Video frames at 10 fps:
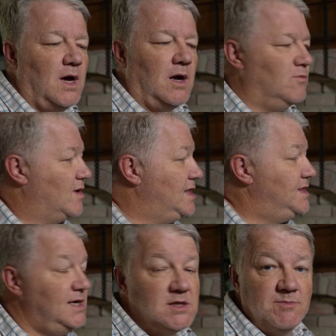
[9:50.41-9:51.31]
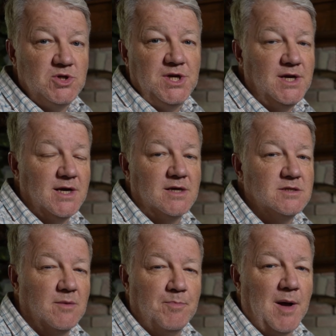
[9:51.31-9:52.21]
rent these machine
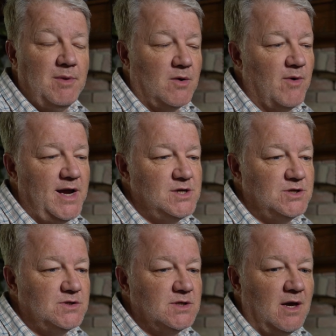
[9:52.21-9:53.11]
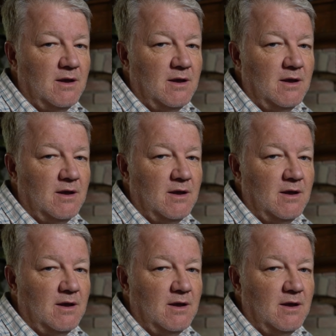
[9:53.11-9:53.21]
guns at public ranges,